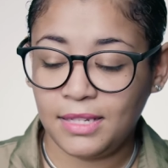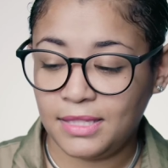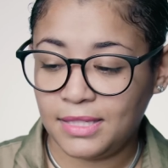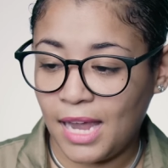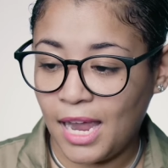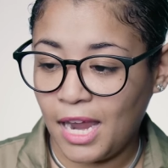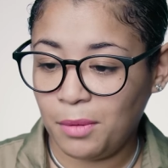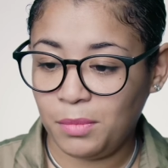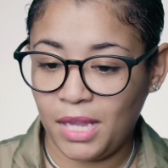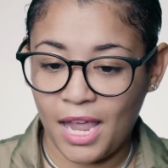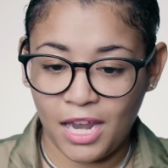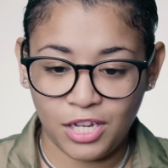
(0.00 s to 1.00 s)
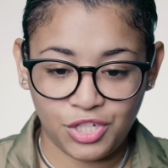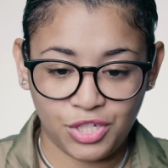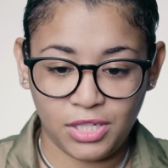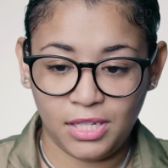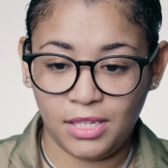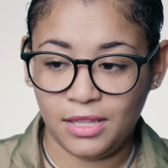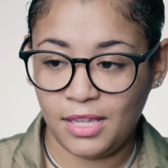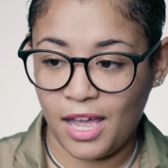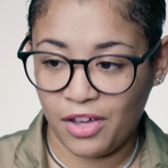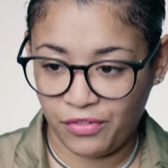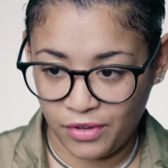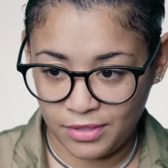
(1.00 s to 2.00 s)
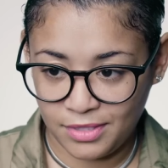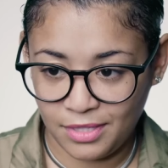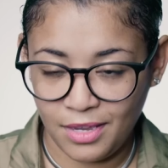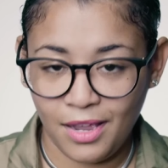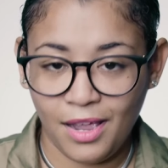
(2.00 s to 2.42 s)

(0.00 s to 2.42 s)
the time, the energy, the effort